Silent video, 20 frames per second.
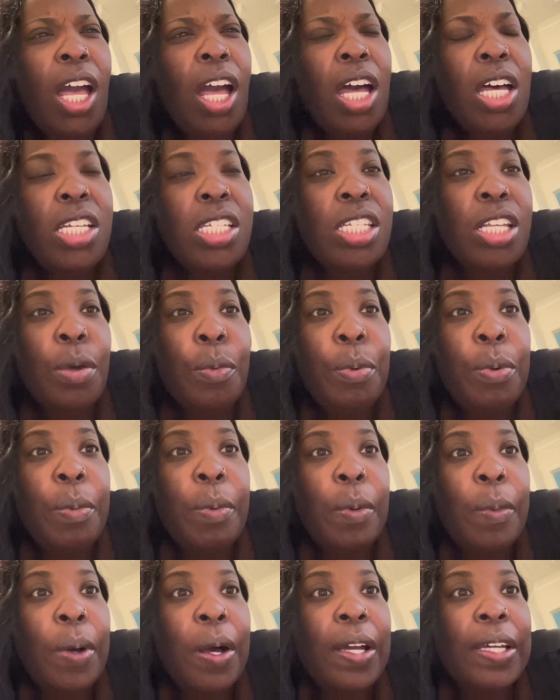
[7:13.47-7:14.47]
So we
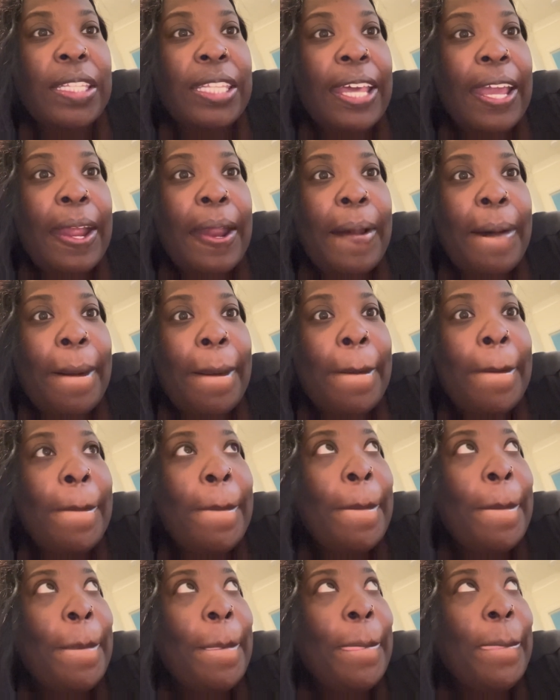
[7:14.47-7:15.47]
will walk there,
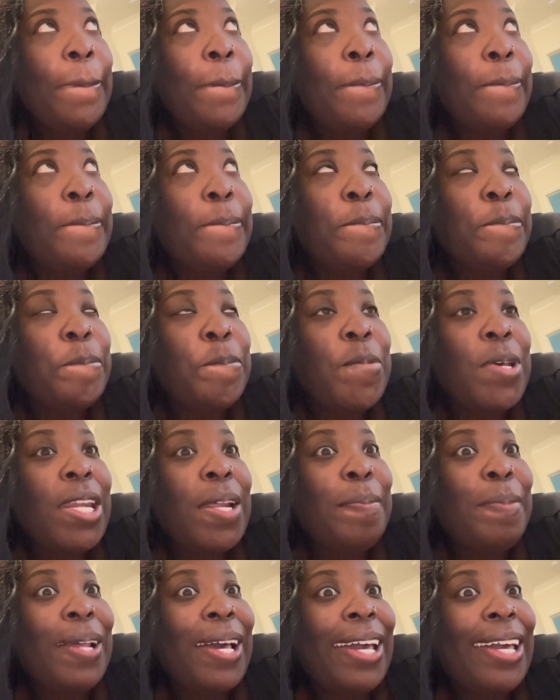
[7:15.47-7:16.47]
but
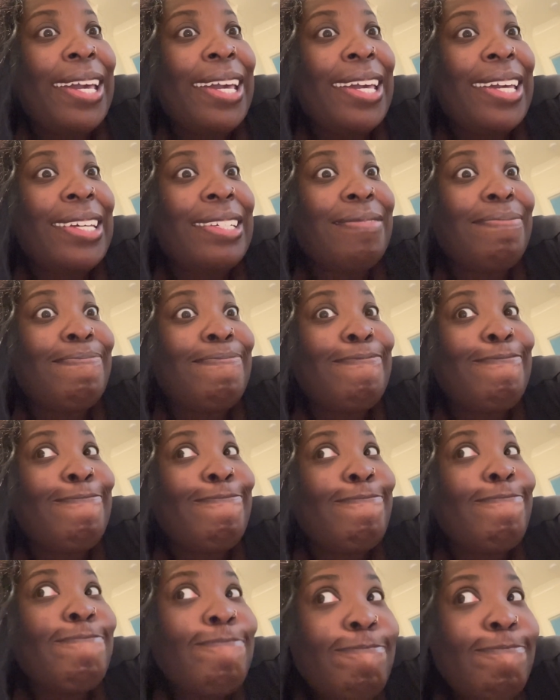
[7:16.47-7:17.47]
I'm like,
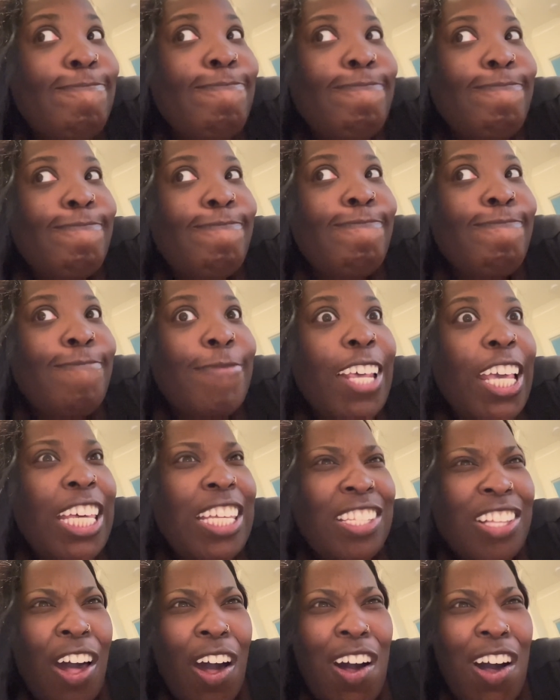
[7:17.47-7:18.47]

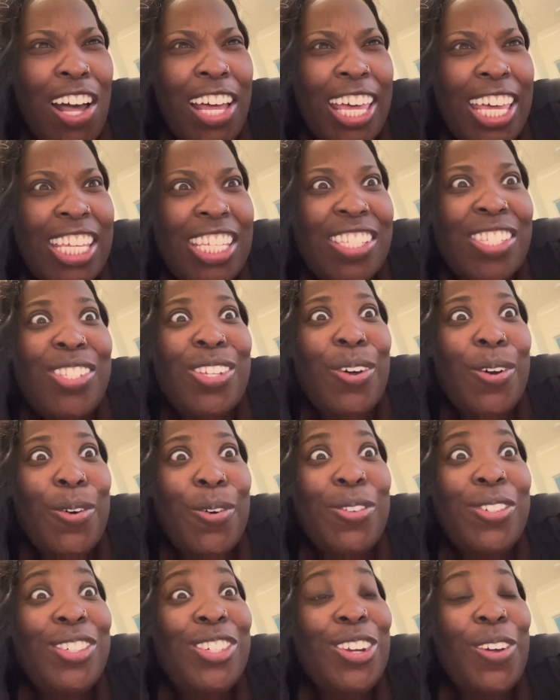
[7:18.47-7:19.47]
it's August, so
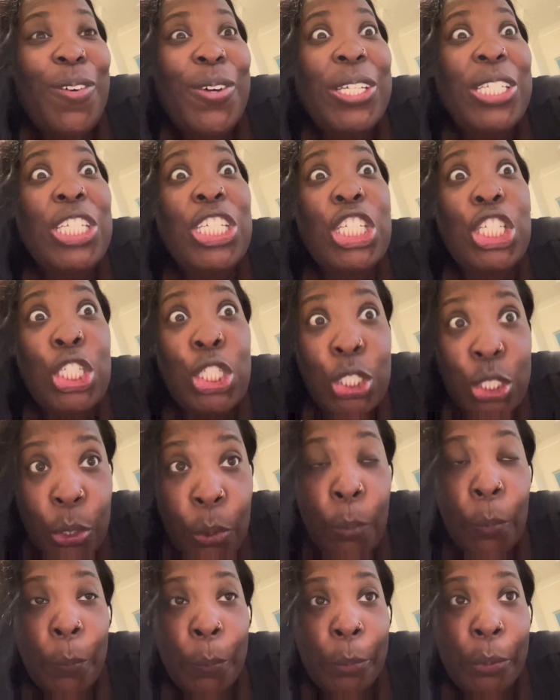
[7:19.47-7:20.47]
you know it's
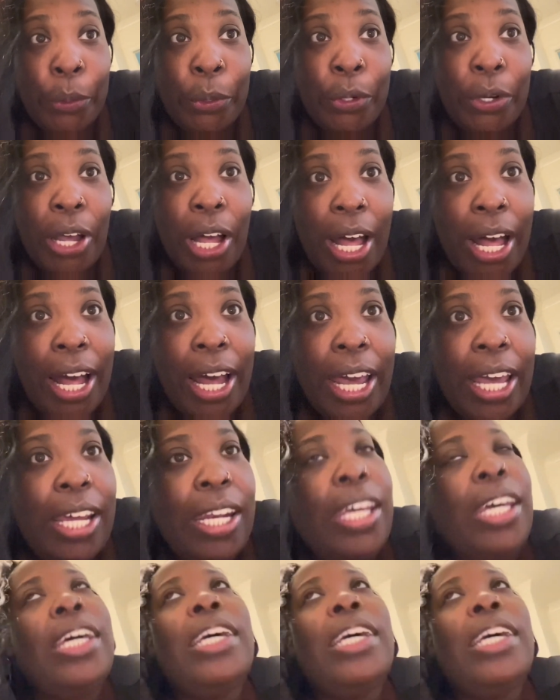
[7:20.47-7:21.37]
super hot.